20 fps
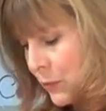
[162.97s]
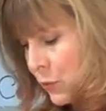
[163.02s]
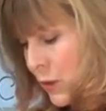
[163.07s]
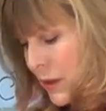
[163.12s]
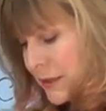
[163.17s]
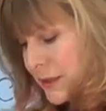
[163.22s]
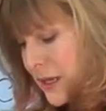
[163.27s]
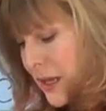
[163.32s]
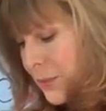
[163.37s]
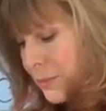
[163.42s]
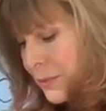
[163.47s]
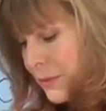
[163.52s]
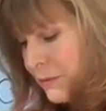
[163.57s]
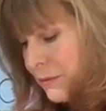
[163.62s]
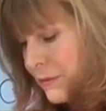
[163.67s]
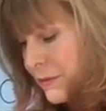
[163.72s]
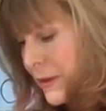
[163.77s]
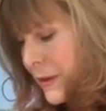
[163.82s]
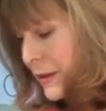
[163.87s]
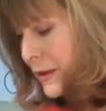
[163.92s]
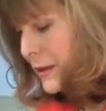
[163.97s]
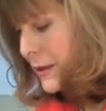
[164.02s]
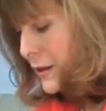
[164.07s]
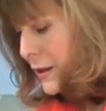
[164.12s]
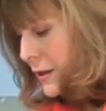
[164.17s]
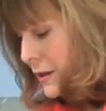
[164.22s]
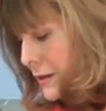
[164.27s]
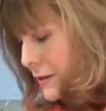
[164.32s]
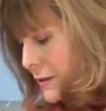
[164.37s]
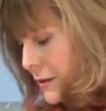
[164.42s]
1 cup of
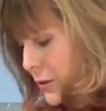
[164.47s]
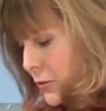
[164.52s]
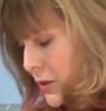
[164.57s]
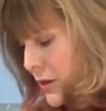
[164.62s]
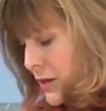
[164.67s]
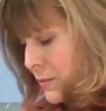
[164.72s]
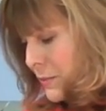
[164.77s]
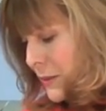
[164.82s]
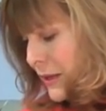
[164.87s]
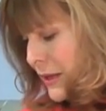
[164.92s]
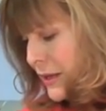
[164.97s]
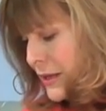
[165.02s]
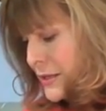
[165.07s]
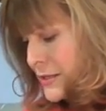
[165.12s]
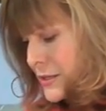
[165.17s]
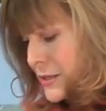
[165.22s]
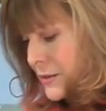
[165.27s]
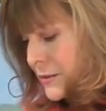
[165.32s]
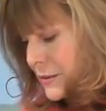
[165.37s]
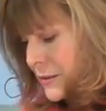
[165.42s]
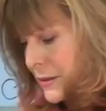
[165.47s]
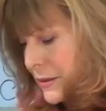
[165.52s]
the green peas